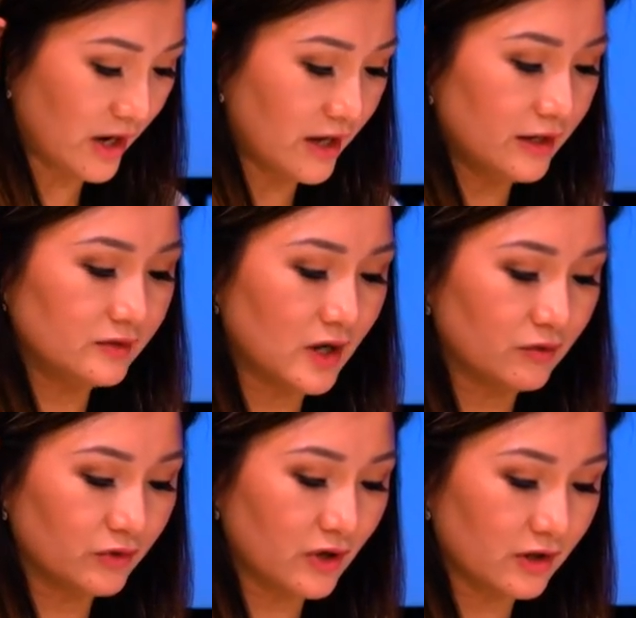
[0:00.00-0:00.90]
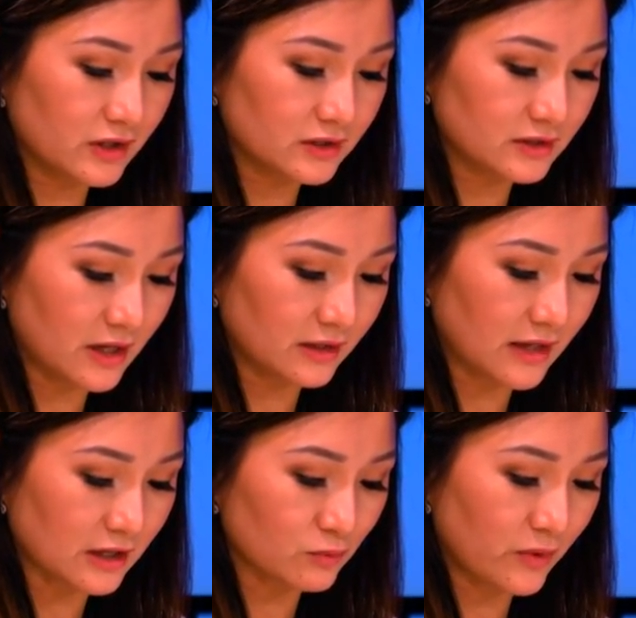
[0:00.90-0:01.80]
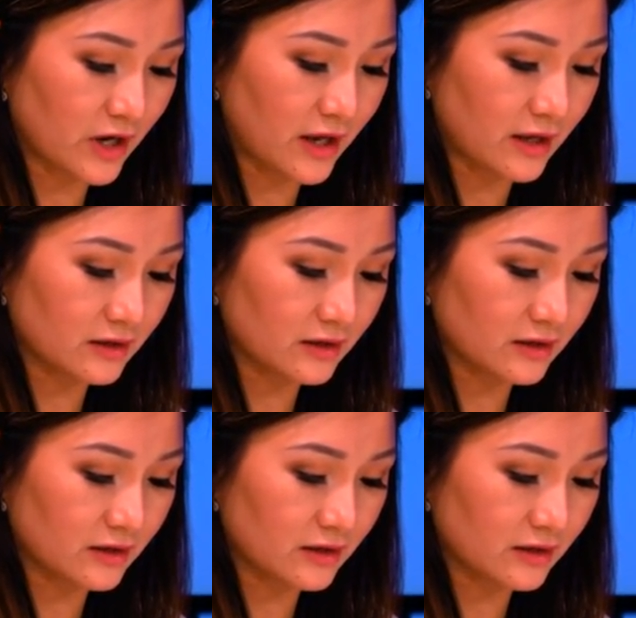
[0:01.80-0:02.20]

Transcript: I done with all this, then that's when I